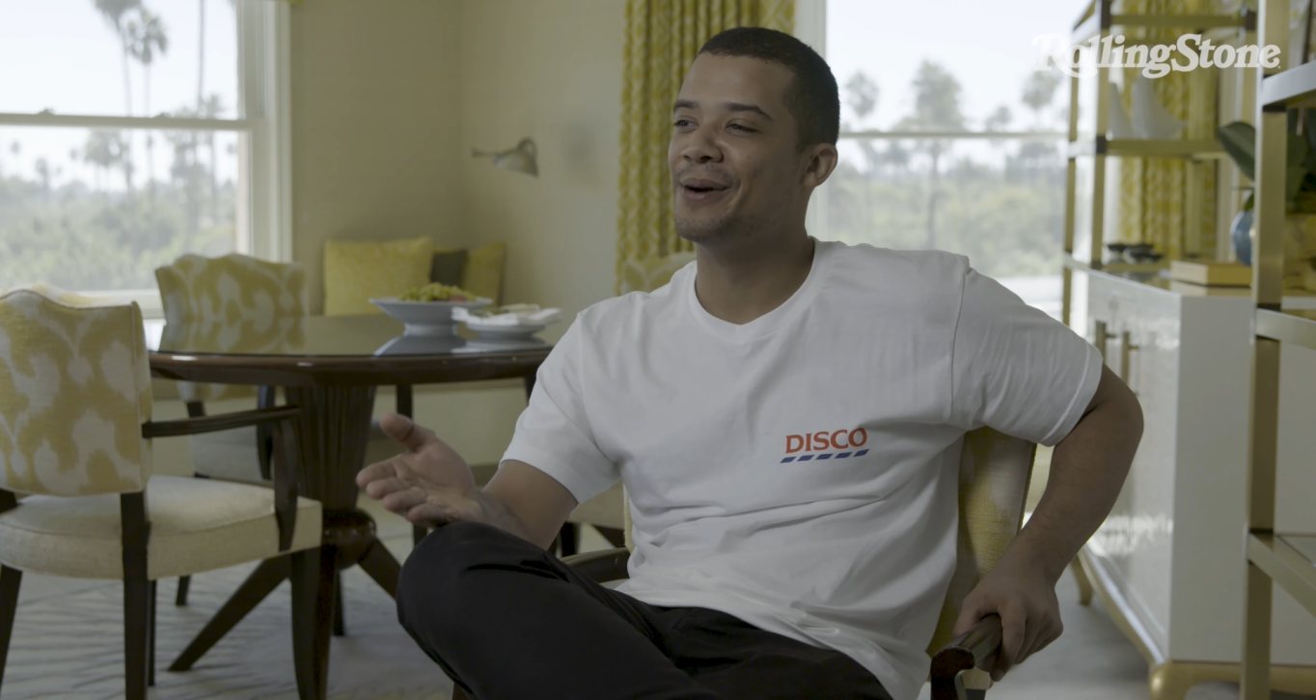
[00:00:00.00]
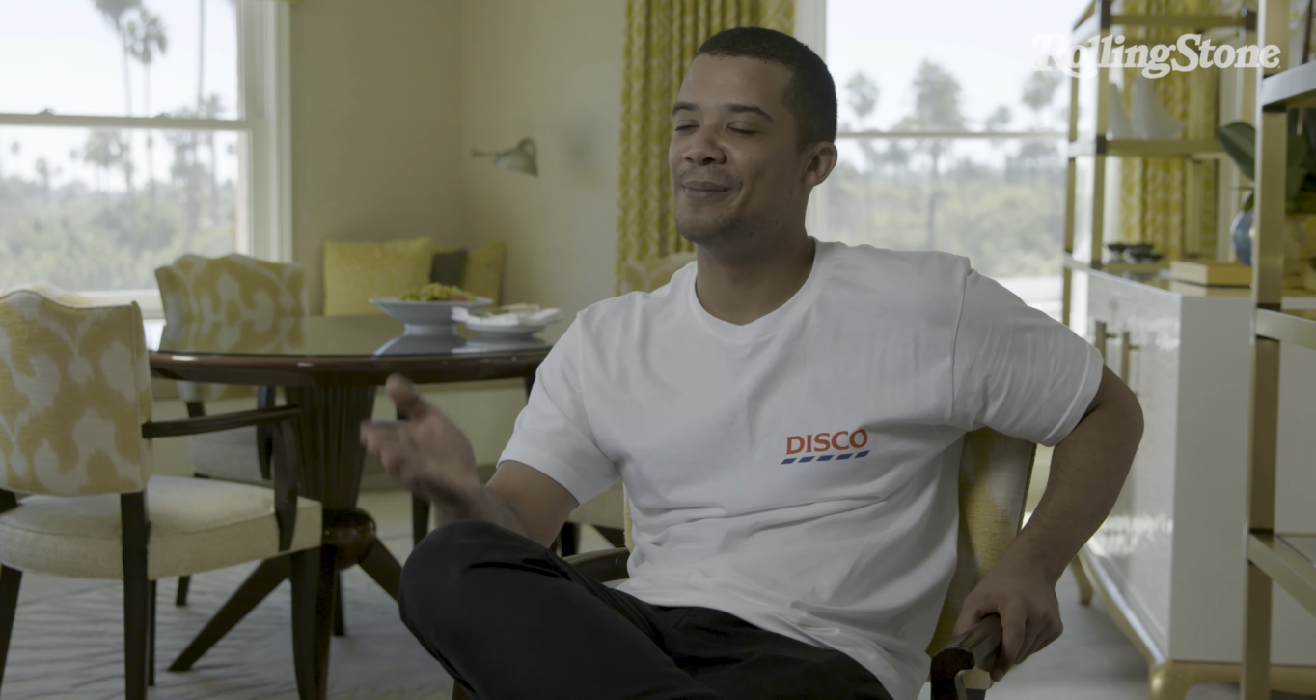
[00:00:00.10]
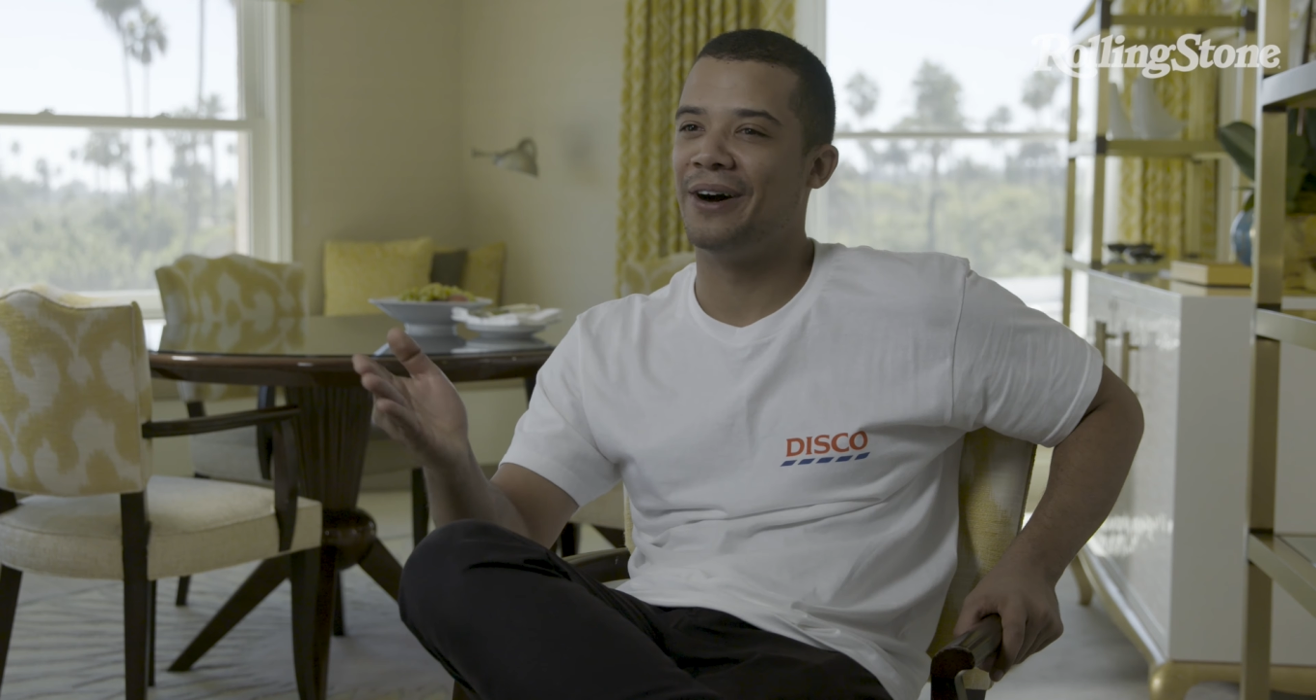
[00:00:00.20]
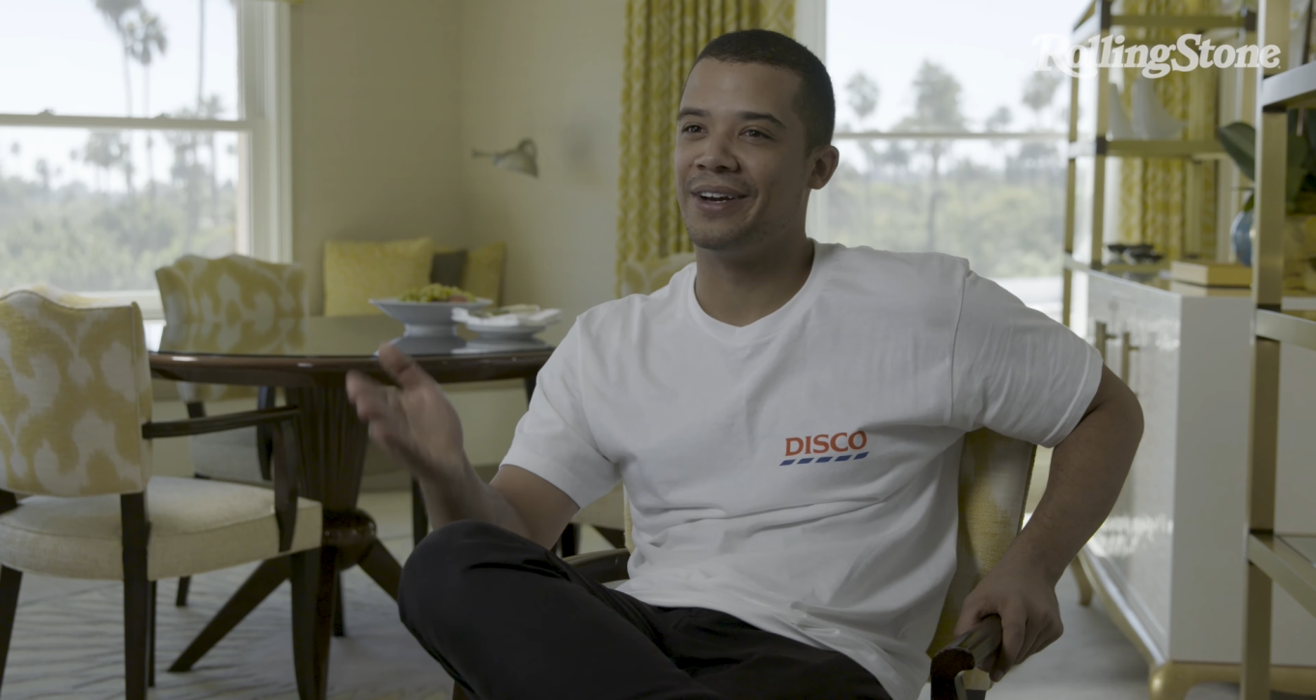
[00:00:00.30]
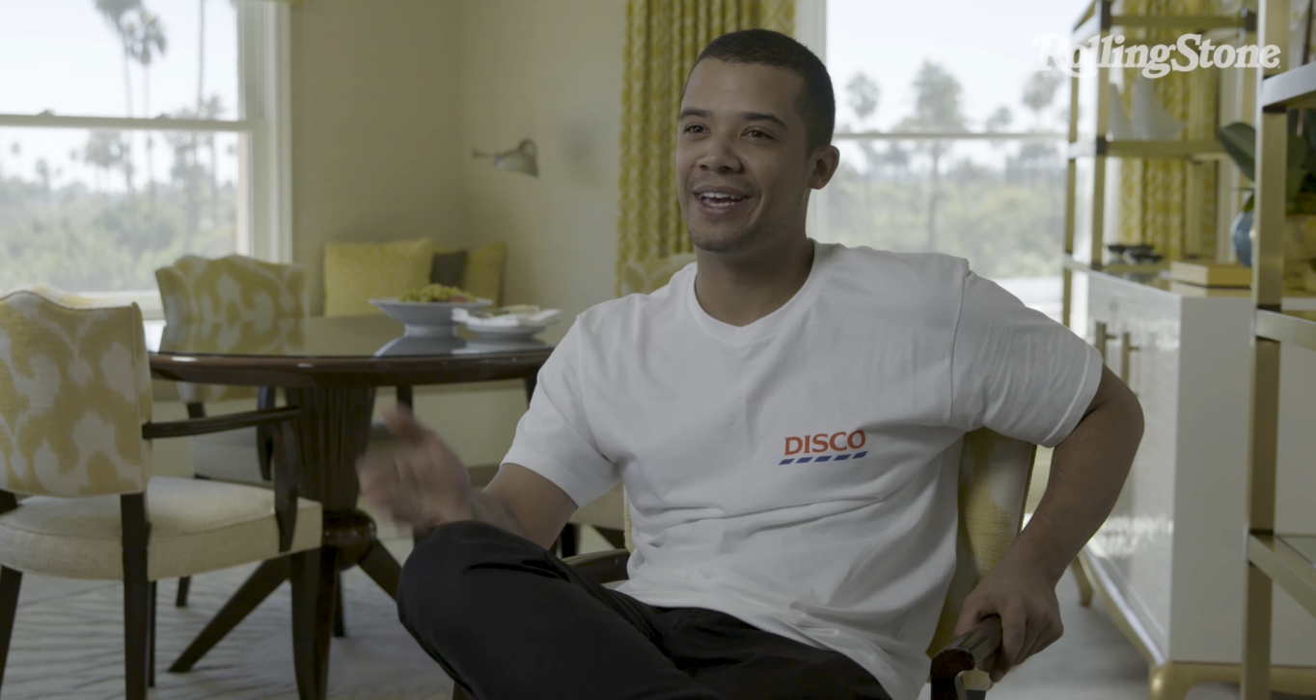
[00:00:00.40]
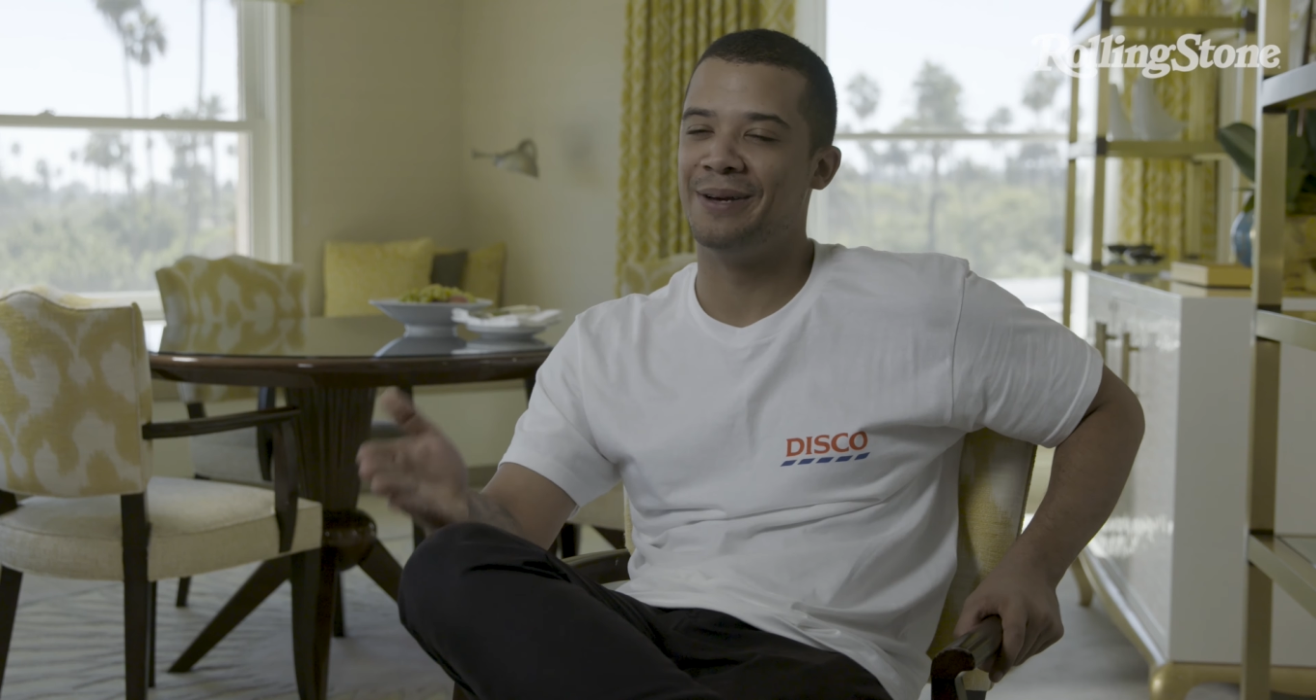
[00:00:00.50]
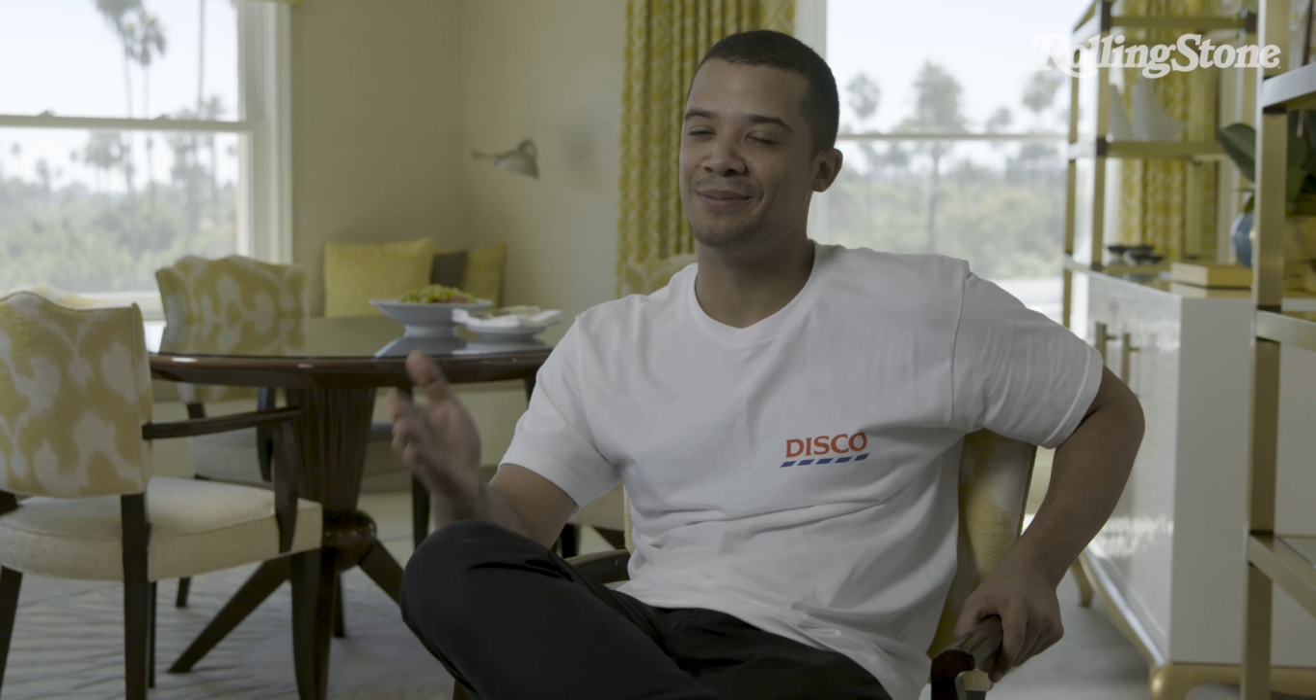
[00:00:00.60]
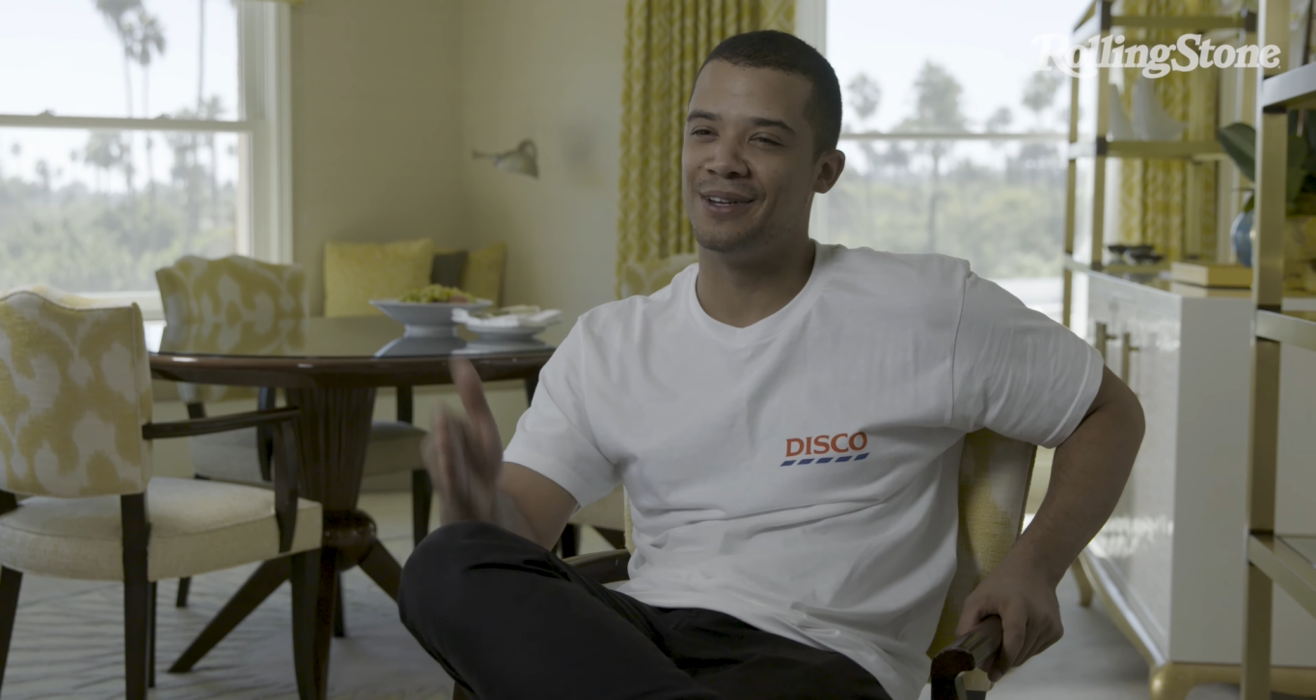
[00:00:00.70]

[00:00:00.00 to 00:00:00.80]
about games